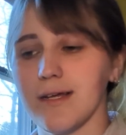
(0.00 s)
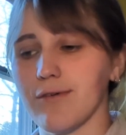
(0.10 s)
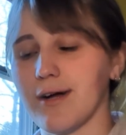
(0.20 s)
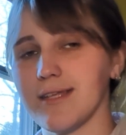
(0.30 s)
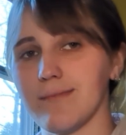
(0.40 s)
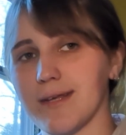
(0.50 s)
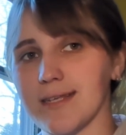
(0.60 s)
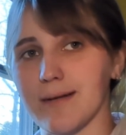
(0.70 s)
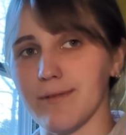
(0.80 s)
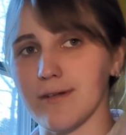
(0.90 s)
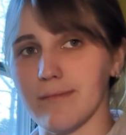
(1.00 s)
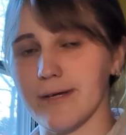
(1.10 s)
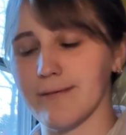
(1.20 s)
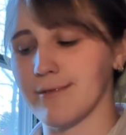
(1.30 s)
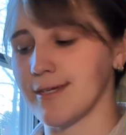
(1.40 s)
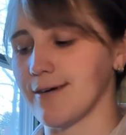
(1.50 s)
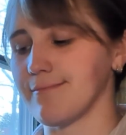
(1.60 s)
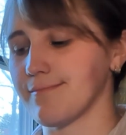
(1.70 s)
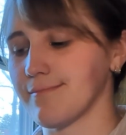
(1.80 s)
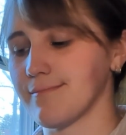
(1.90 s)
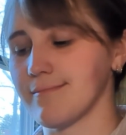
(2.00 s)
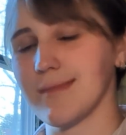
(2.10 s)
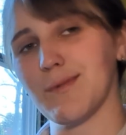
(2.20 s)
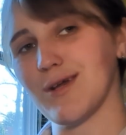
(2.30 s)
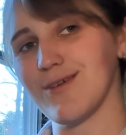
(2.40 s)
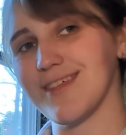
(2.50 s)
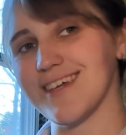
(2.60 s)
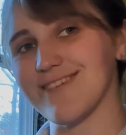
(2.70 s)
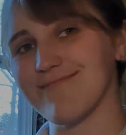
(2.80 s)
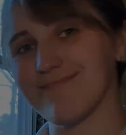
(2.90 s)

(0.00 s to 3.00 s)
I wanted to mix it up a little bit. So let me know what you think.